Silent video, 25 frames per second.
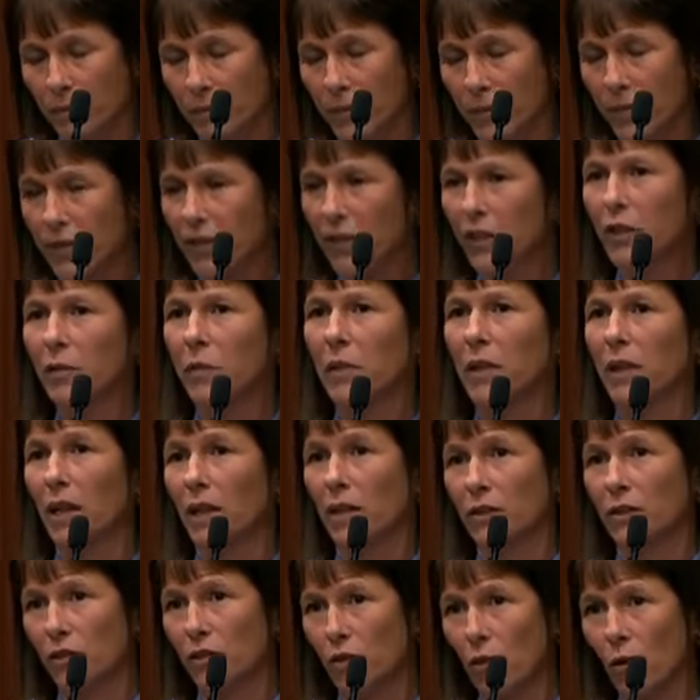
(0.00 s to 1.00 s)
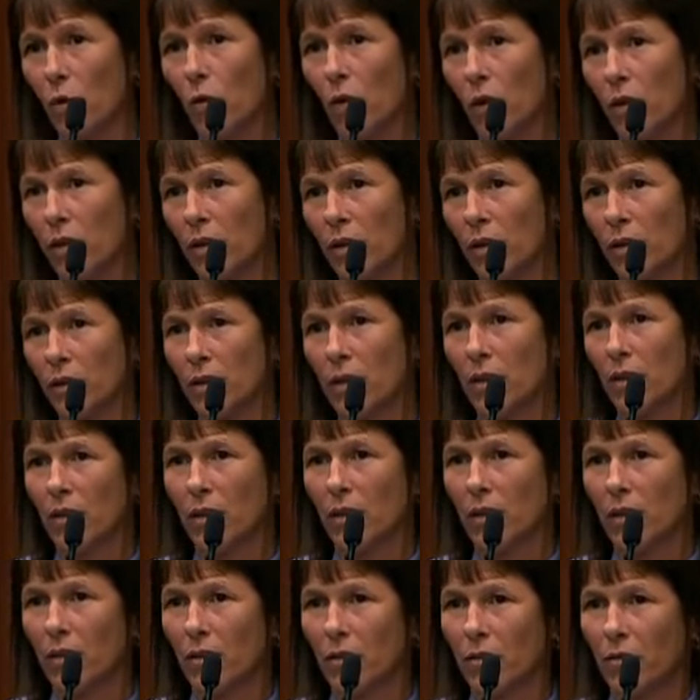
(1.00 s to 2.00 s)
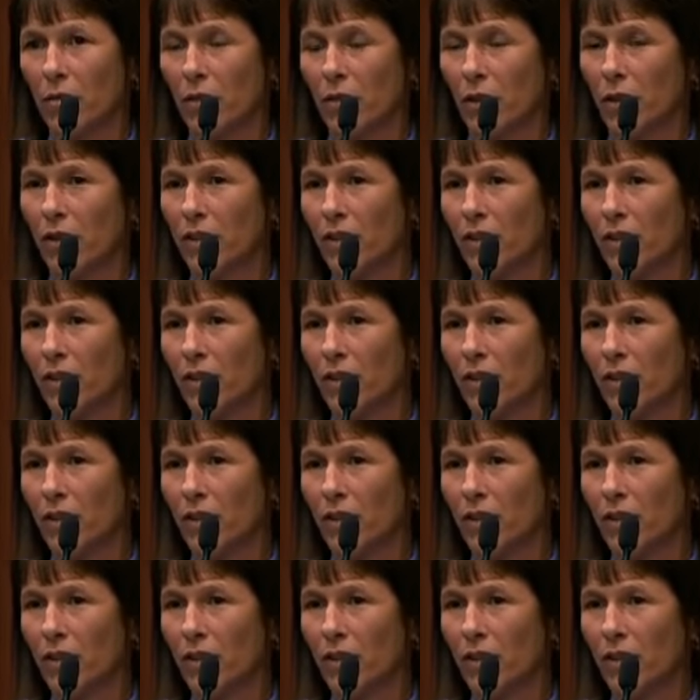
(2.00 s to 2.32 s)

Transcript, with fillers: excuse me, like a score. For